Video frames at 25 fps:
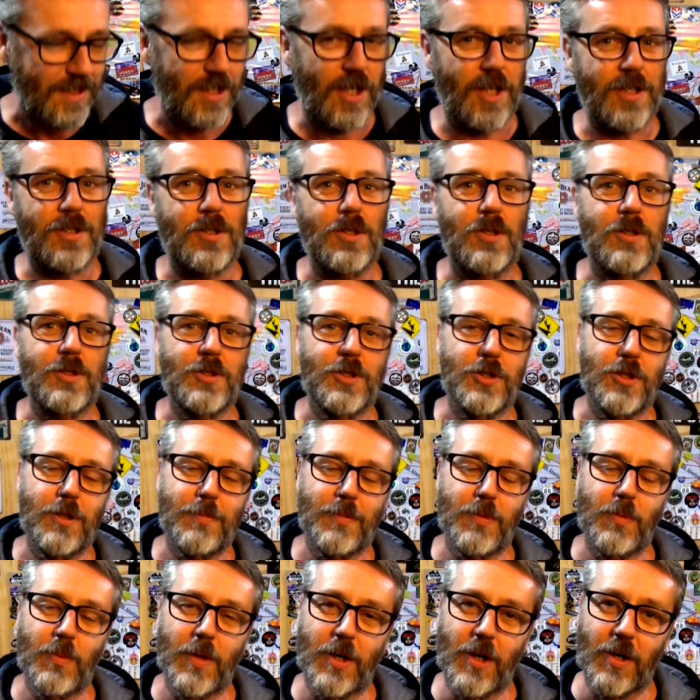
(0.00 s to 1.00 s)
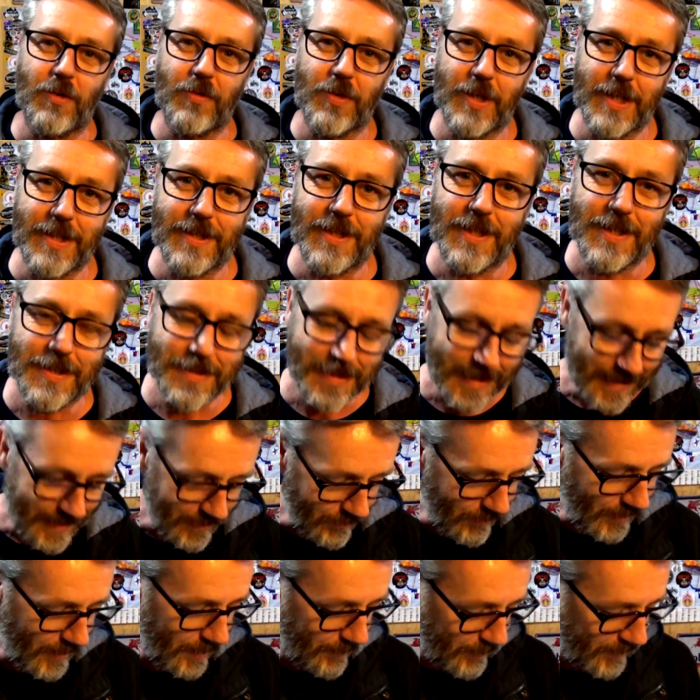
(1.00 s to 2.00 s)
I talk stupid when I read these
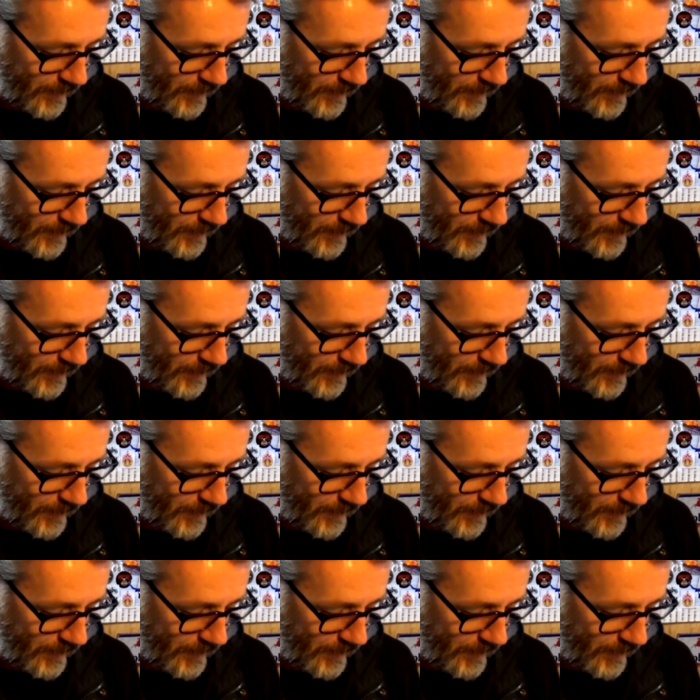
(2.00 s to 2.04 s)
anyway,